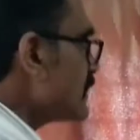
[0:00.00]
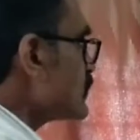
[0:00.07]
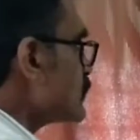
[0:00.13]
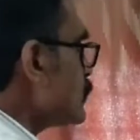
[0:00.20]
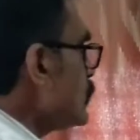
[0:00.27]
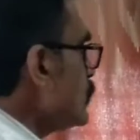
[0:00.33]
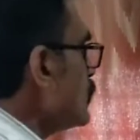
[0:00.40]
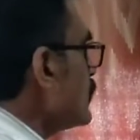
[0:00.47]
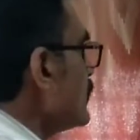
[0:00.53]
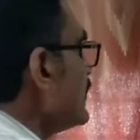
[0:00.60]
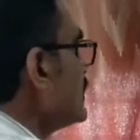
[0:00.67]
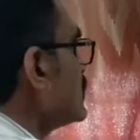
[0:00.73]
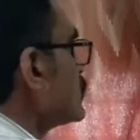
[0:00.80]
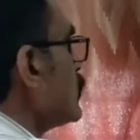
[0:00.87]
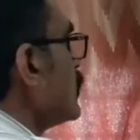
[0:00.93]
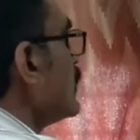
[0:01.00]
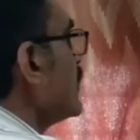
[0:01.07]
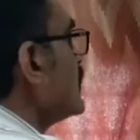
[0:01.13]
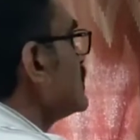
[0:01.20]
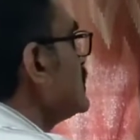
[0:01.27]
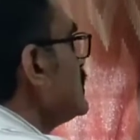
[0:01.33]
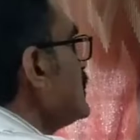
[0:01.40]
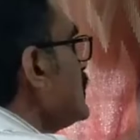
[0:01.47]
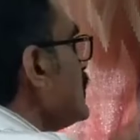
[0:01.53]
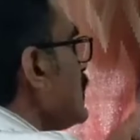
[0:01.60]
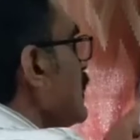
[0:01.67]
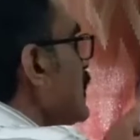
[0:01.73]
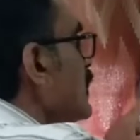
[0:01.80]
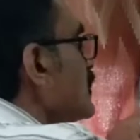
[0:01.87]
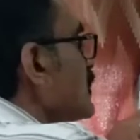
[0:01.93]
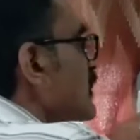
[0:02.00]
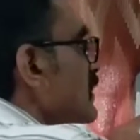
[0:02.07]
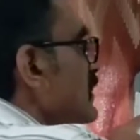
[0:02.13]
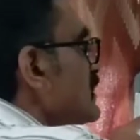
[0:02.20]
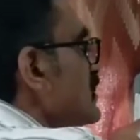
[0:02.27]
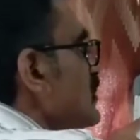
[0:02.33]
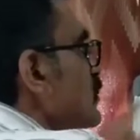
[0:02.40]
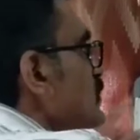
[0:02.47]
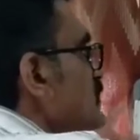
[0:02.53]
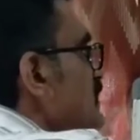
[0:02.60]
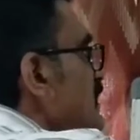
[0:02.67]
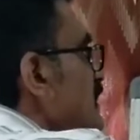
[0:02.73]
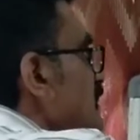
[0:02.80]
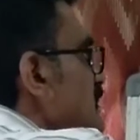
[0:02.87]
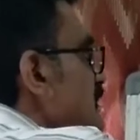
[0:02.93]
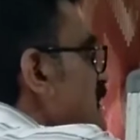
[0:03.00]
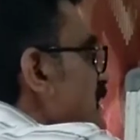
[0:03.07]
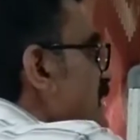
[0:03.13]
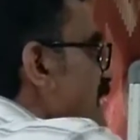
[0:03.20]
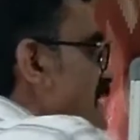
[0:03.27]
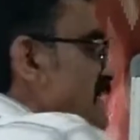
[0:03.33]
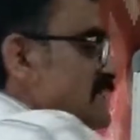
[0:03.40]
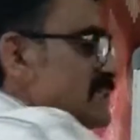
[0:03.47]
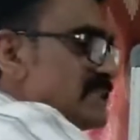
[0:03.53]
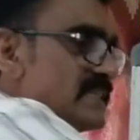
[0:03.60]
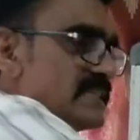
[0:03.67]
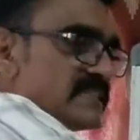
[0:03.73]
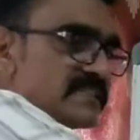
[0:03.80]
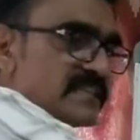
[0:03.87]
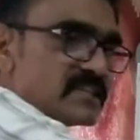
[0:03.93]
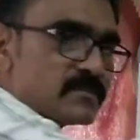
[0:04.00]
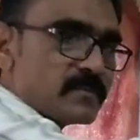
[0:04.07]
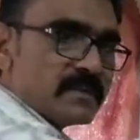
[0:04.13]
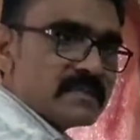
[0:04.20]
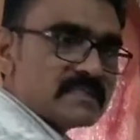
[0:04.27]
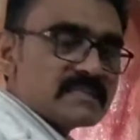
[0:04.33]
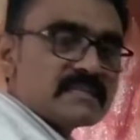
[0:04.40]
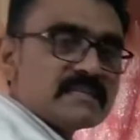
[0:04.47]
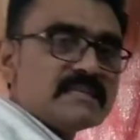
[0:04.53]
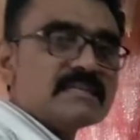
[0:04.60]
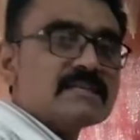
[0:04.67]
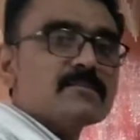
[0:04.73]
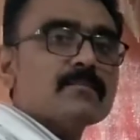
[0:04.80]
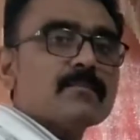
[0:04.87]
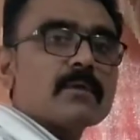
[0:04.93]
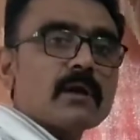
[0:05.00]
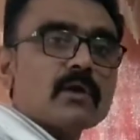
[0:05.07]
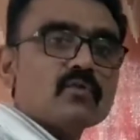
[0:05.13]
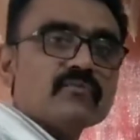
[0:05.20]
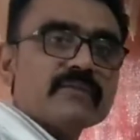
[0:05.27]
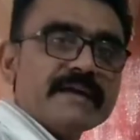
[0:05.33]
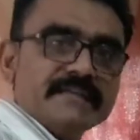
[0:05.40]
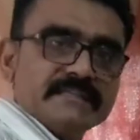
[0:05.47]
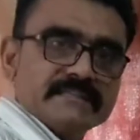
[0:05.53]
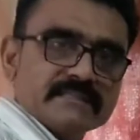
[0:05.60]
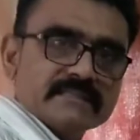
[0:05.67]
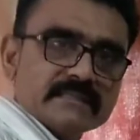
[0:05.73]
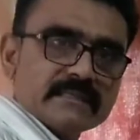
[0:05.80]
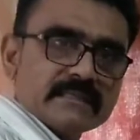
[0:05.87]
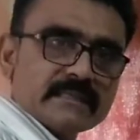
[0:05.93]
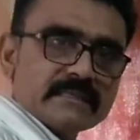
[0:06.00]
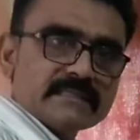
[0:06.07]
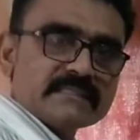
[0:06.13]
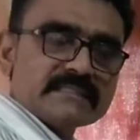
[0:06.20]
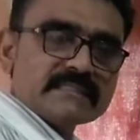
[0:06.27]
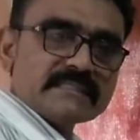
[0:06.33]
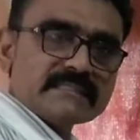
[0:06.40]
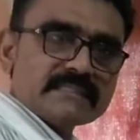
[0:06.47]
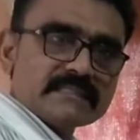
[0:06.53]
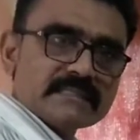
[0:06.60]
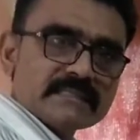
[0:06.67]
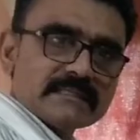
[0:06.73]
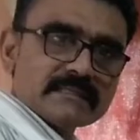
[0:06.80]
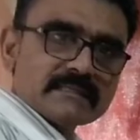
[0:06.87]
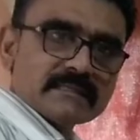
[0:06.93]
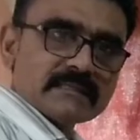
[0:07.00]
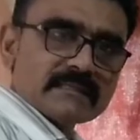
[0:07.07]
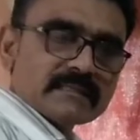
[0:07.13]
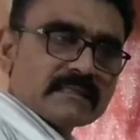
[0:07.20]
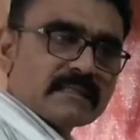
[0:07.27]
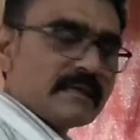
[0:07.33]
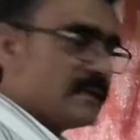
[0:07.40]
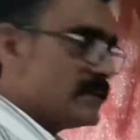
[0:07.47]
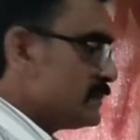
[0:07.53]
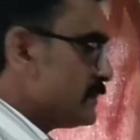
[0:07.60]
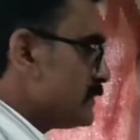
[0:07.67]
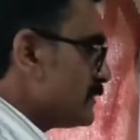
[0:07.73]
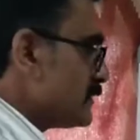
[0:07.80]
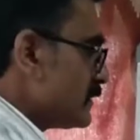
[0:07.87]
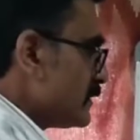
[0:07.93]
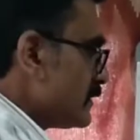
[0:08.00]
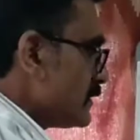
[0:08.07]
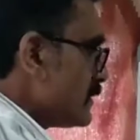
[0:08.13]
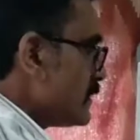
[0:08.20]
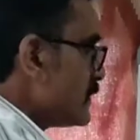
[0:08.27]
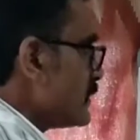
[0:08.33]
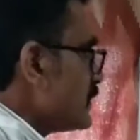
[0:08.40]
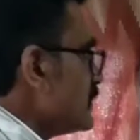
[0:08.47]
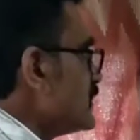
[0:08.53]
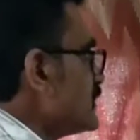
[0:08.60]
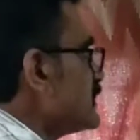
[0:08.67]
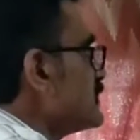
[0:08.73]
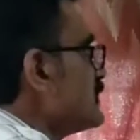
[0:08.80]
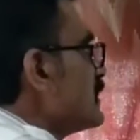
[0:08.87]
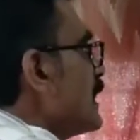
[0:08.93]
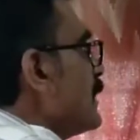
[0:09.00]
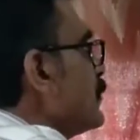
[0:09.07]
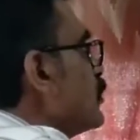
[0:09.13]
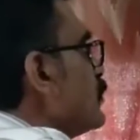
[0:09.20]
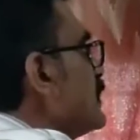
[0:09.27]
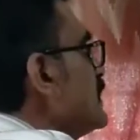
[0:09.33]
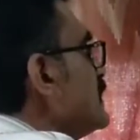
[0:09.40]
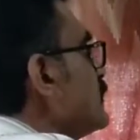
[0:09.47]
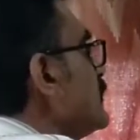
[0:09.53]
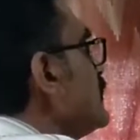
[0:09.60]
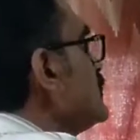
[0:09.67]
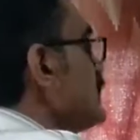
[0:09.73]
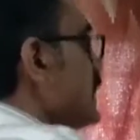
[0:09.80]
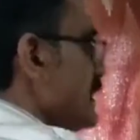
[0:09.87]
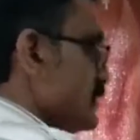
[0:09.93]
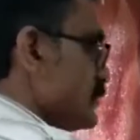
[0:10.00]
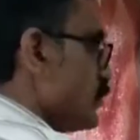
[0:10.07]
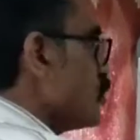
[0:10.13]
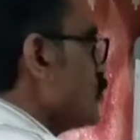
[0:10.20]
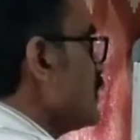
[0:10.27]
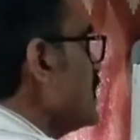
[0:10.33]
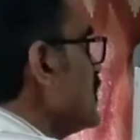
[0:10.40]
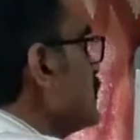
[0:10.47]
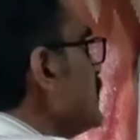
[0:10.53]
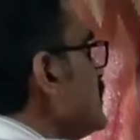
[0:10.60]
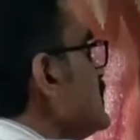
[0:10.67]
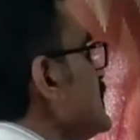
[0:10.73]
So it is called as a alternation of generation, and this takes place in bryophytes, isn't it? Then this is the gametophytic phase and sporophytic phase.